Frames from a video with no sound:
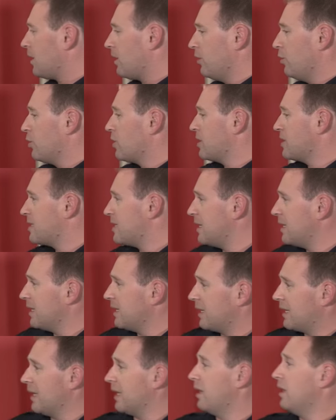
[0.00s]
You can see
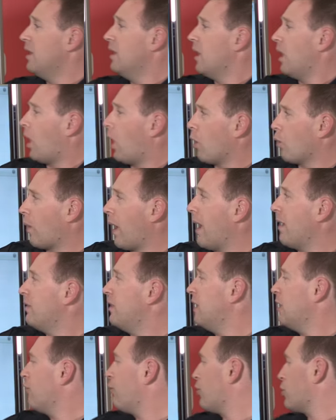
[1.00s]
again around
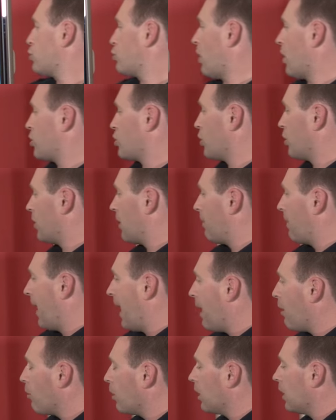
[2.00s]
the infrastructure, the
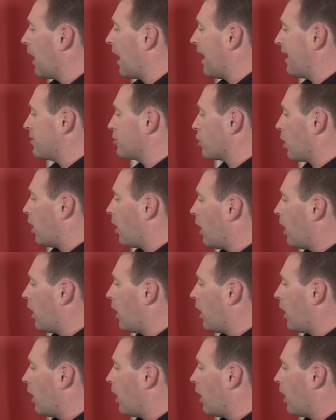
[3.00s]
power lines,